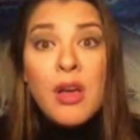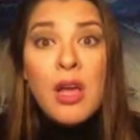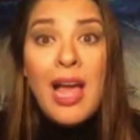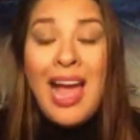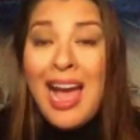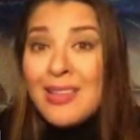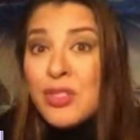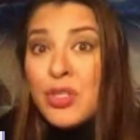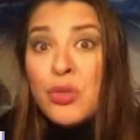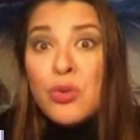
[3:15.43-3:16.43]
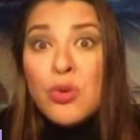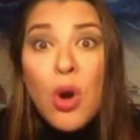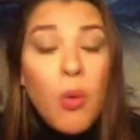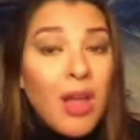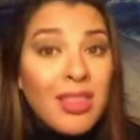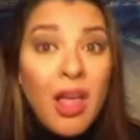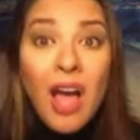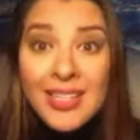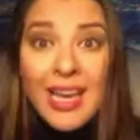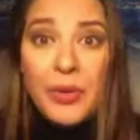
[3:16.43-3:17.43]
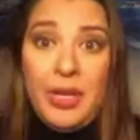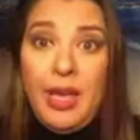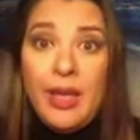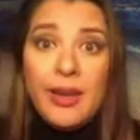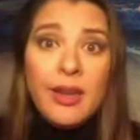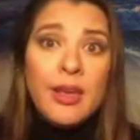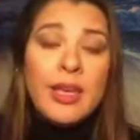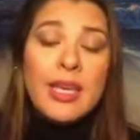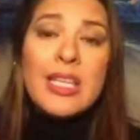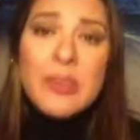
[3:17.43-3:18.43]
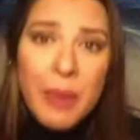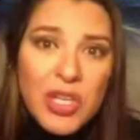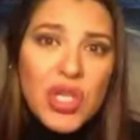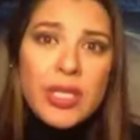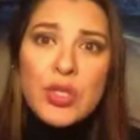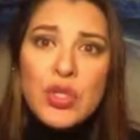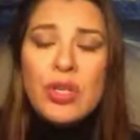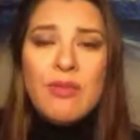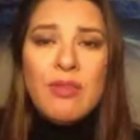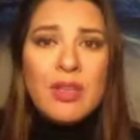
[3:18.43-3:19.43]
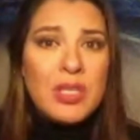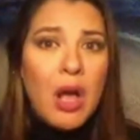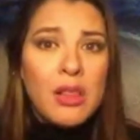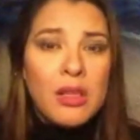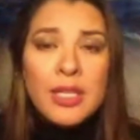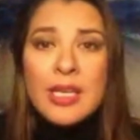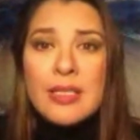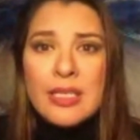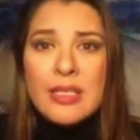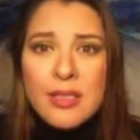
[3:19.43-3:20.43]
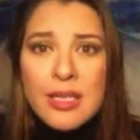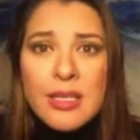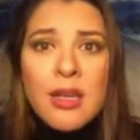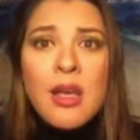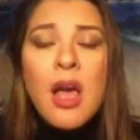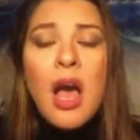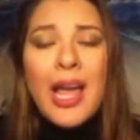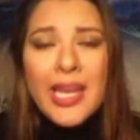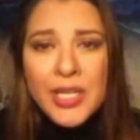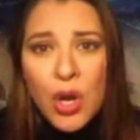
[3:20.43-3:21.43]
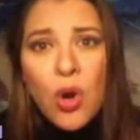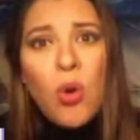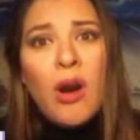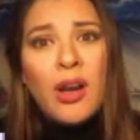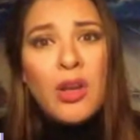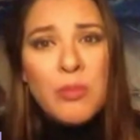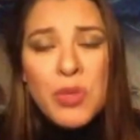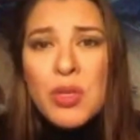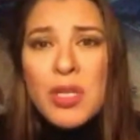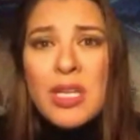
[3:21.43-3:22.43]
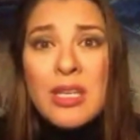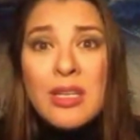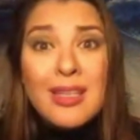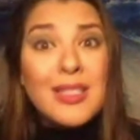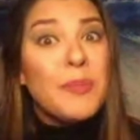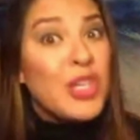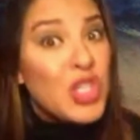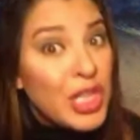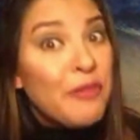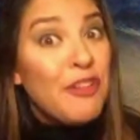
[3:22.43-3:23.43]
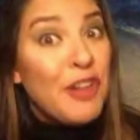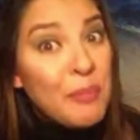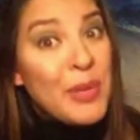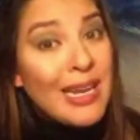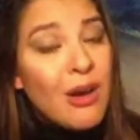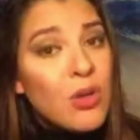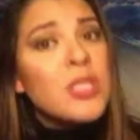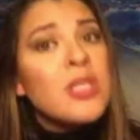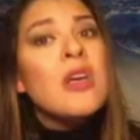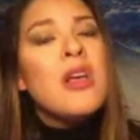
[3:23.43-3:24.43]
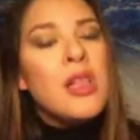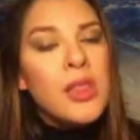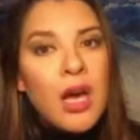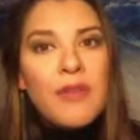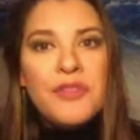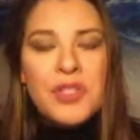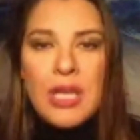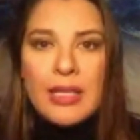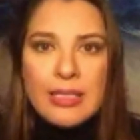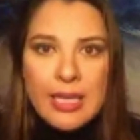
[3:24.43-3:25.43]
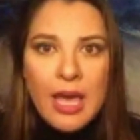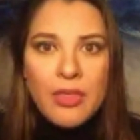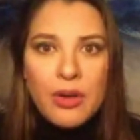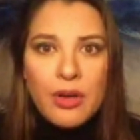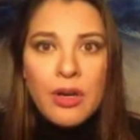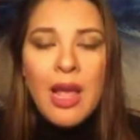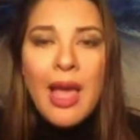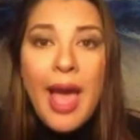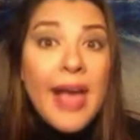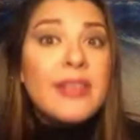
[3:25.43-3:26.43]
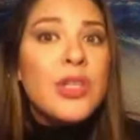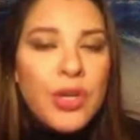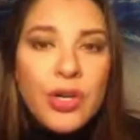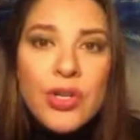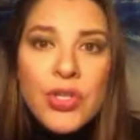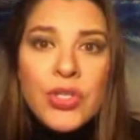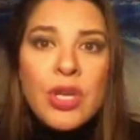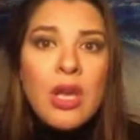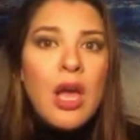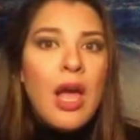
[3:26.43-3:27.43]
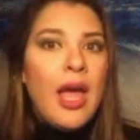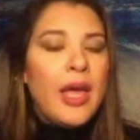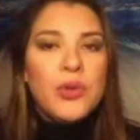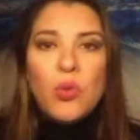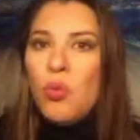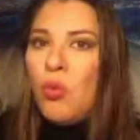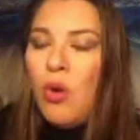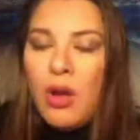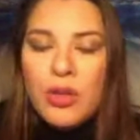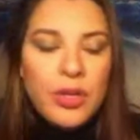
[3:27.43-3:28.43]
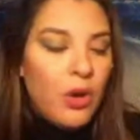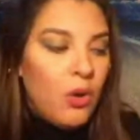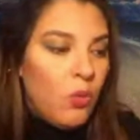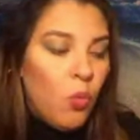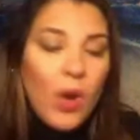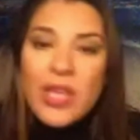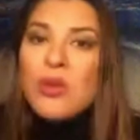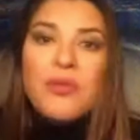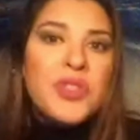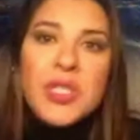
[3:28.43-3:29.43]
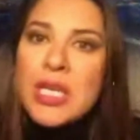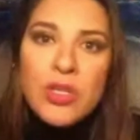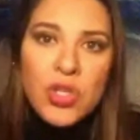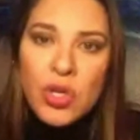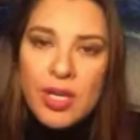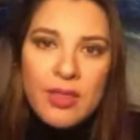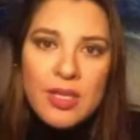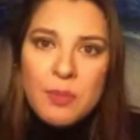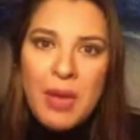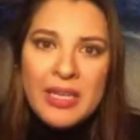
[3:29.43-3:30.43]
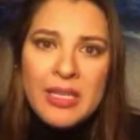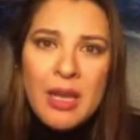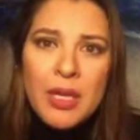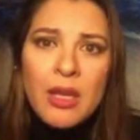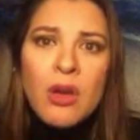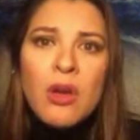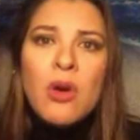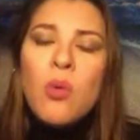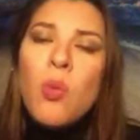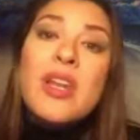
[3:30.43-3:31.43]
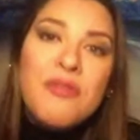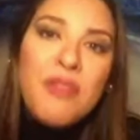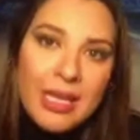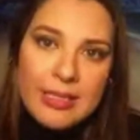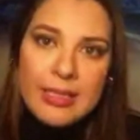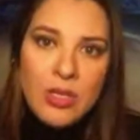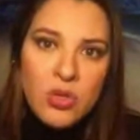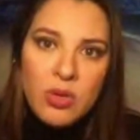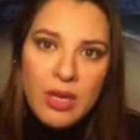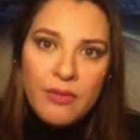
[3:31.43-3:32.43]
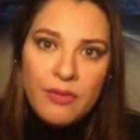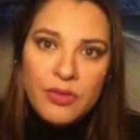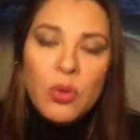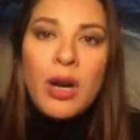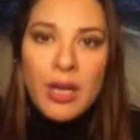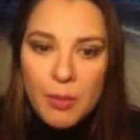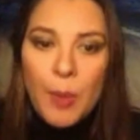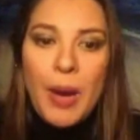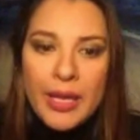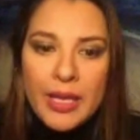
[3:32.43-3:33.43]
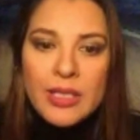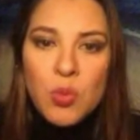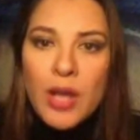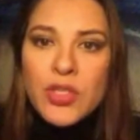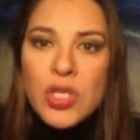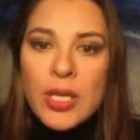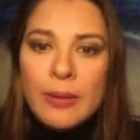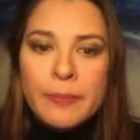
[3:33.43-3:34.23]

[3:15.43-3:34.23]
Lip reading: had to go on lockdown again, especially during this holiday season. I know our community, especially Filipinos, love to get together. As a nurse, and what you've seen during this pandemic, what advice can you give to our kababayans watching?